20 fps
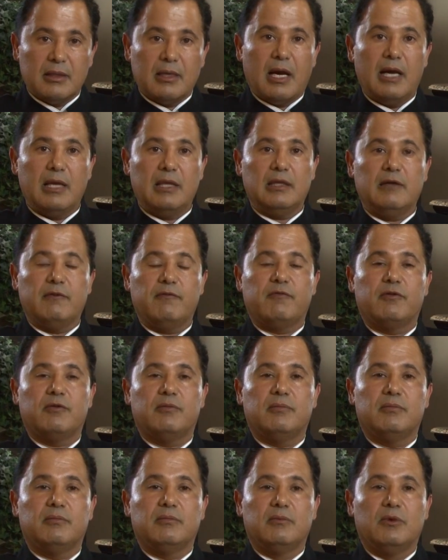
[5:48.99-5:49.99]
I live
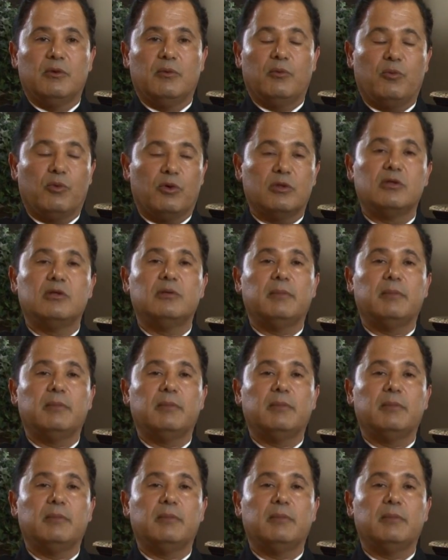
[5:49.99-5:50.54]
from word to